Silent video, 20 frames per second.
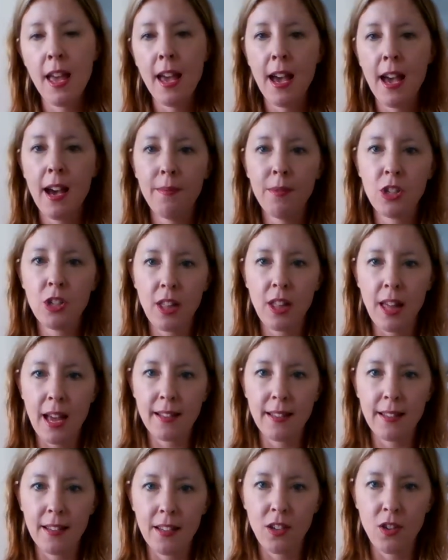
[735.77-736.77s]
how much
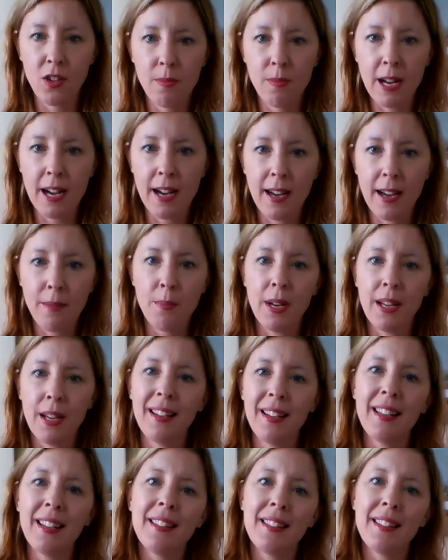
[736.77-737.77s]
elastic you buy, but
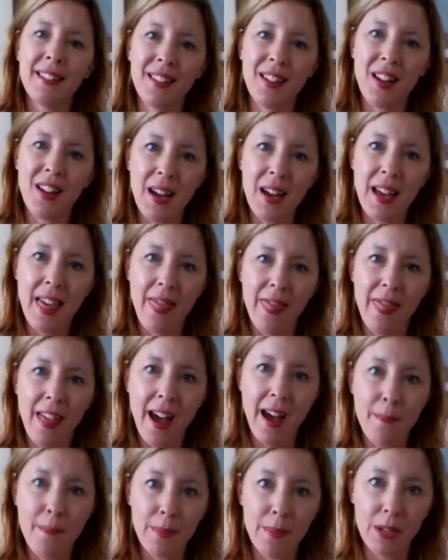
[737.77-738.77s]
it's not
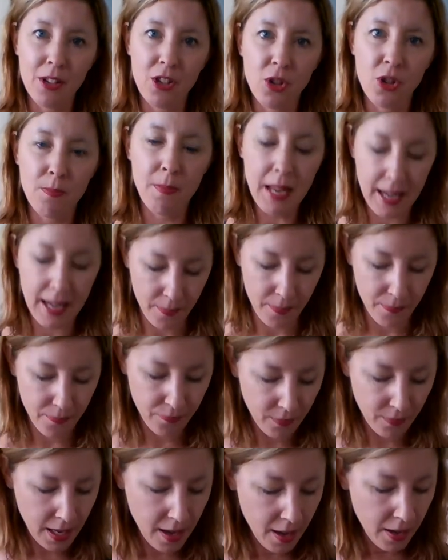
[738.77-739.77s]
that much money.
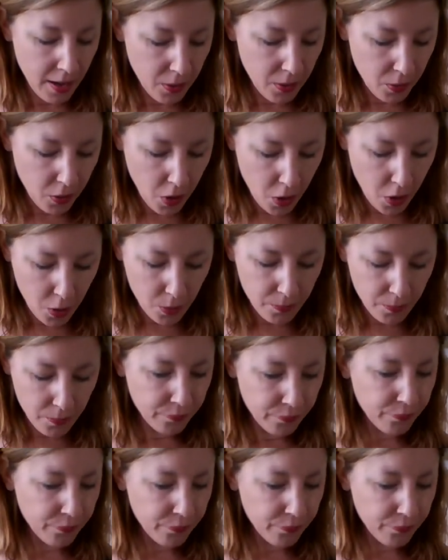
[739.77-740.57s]
So